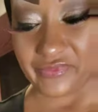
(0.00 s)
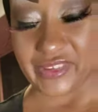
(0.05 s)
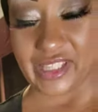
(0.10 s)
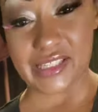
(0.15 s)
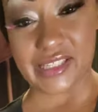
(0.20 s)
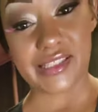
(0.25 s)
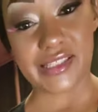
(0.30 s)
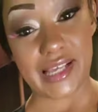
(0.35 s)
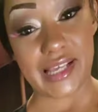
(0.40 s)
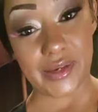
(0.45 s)

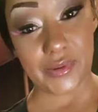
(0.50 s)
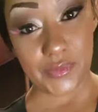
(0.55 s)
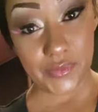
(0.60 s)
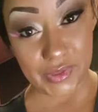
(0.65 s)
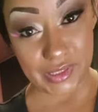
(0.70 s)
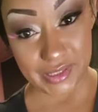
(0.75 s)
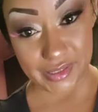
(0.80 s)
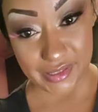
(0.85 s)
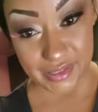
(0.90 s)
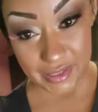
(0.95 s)
It's like
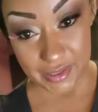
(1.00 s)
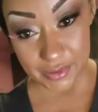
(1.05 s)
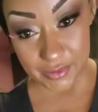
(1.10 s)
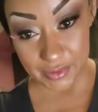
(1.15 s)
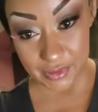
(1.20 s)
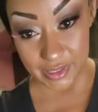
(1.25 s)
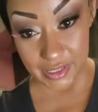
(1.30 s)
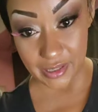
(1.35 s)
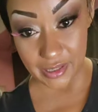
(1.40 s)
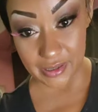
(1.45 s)
one of
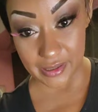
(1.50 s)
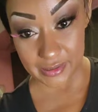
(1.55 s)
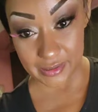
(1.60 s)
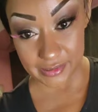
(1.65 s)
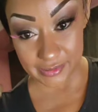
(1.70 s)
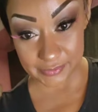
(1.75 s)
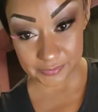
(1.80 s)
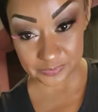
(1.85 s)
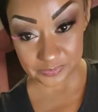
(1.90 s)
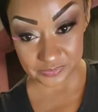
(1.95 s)
those.
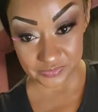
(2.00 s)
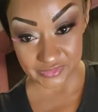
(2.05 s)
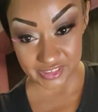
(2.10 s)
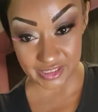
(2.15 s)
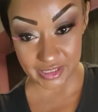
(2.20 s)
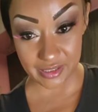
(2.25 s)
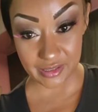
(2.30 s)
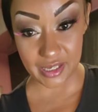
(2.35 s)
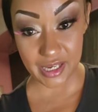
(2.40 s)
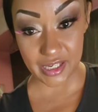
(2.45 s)

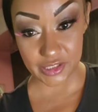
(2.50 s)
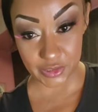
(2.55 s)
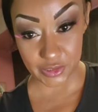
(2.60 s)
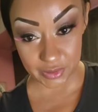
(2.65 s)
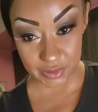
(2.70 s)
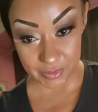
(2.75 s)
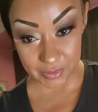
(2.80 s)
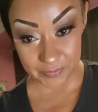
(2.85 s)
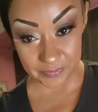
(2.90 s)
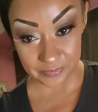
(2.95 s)

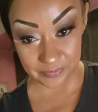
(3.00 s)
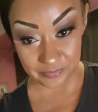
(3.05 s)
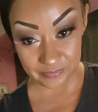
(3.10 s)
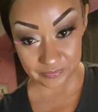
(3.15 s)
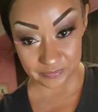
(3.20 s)
Cilantro.